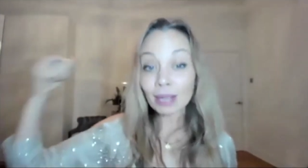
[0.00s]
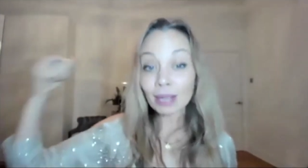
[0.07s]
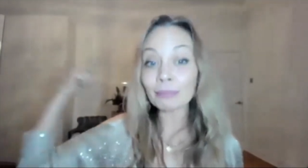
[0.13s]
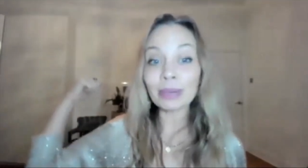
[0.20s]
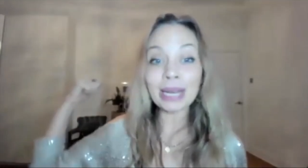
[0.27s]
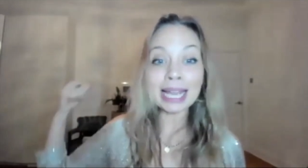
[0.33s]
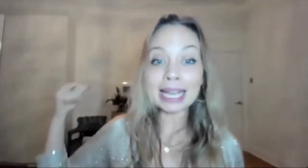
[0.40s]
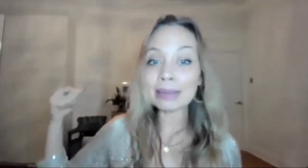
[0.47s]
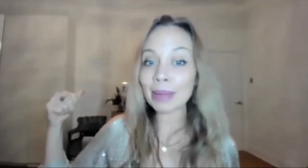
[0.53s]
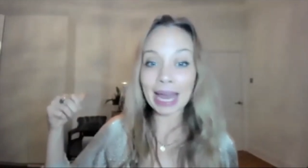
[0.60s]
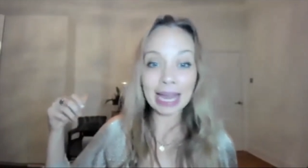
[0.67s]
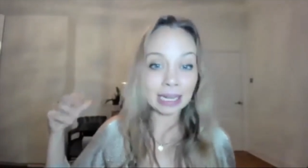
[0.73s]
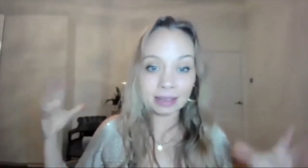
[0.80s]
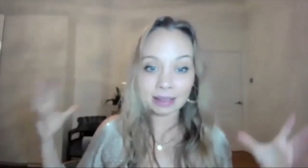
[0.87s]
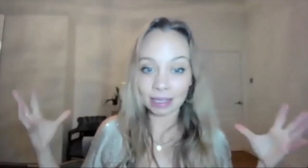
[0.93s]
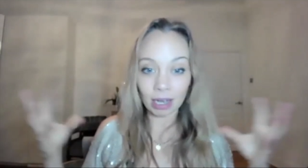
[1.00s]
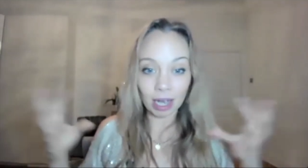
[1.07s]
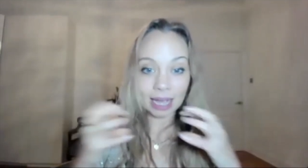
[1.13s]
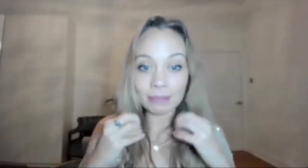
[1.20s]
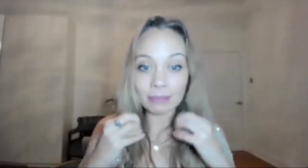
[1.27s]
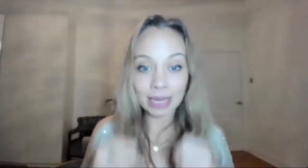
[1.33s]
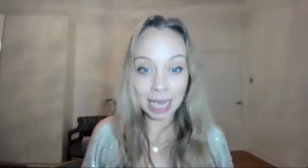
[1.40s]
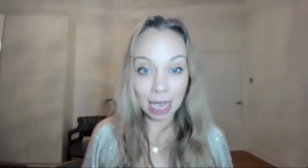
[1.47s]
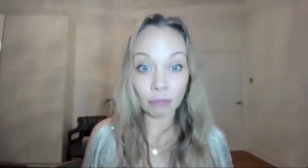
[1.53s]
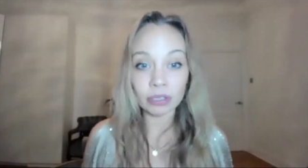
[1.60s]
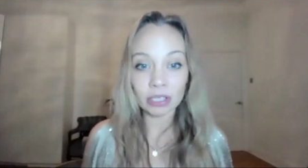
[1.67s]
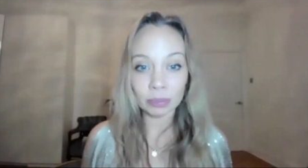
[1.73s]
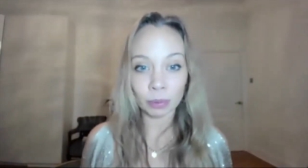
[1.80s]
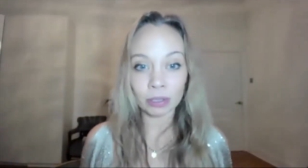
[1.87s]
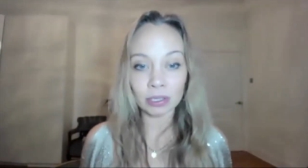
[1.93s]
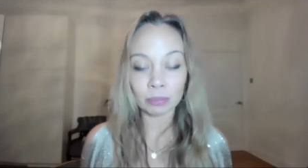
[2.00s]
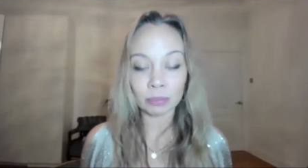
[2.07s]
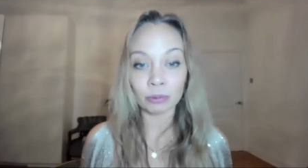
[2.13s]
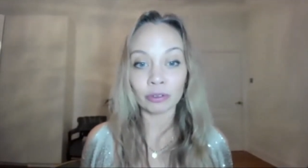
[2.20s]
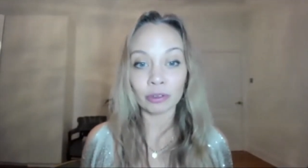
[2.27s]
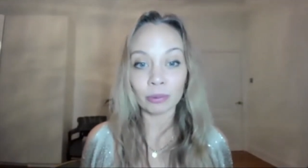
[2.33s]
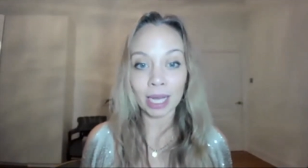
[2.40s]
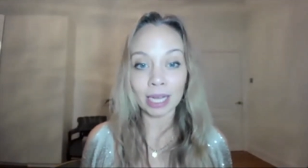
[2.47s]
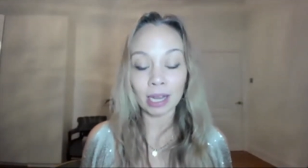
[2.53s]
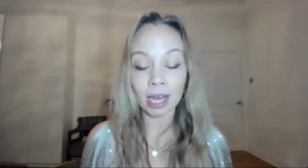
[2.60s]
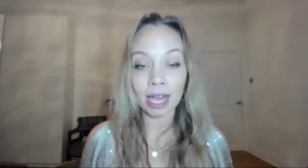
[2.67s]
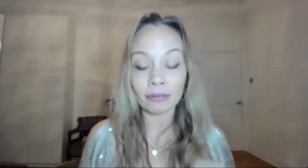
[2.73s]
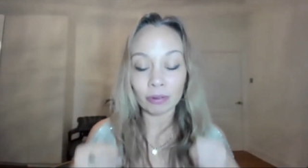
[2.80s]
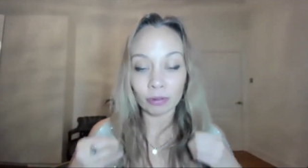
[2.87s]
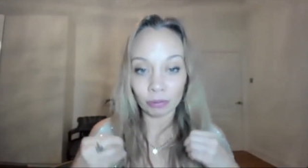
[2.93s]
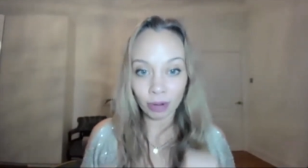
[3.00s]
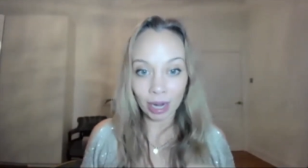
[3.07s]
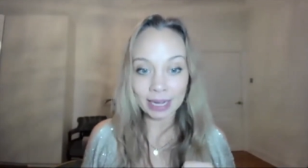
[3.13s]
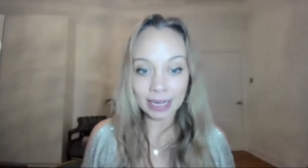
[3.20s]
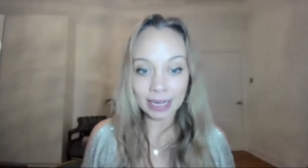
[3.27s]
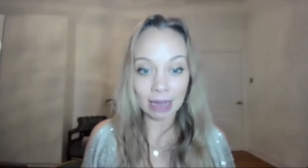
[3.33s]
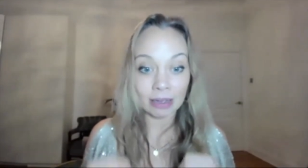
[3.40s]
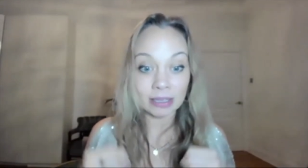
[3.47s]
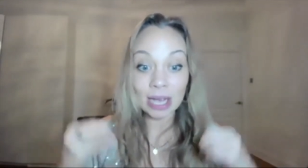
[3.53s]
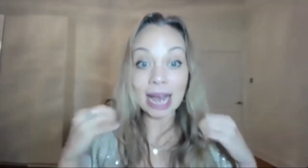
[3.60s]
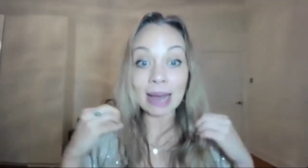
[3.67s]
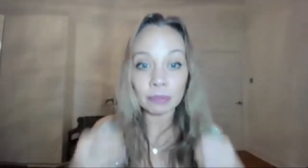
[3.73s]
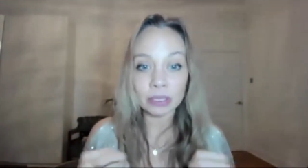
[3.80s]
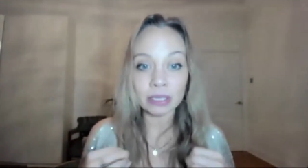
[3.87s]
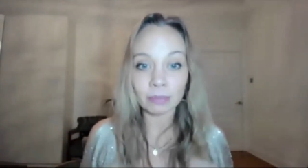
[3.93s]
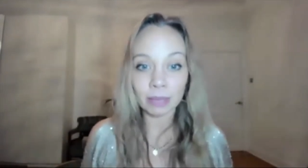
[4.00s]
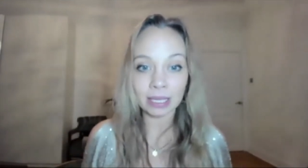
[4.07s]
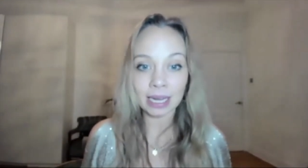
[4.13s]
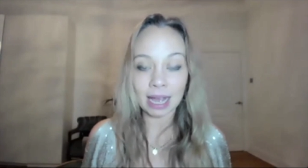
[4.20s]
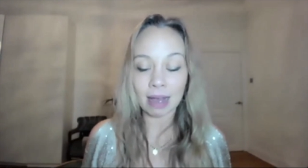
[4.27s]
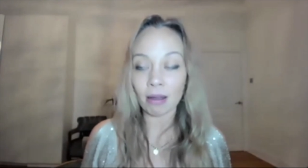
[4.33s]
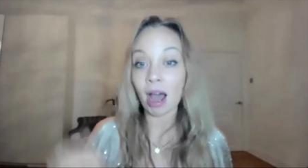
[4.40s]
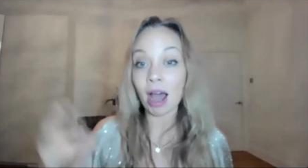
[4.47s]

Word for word: blame anything. I am now responsible for my life right now. It's up to me now.